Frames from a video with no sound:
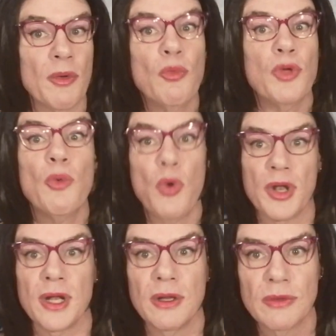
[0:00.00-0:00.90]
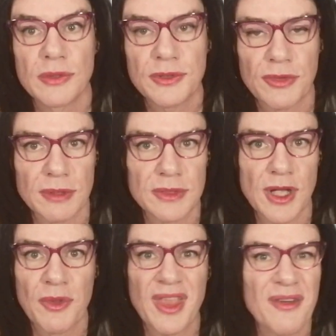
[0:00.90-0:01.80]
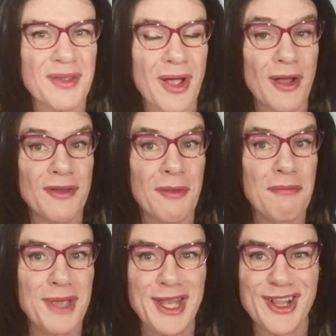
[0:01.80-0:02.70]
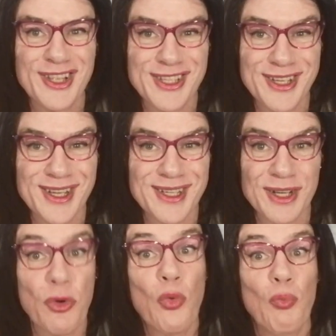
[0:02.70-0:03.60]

There weren't any rules for it. So they were kind of a meaningless addition.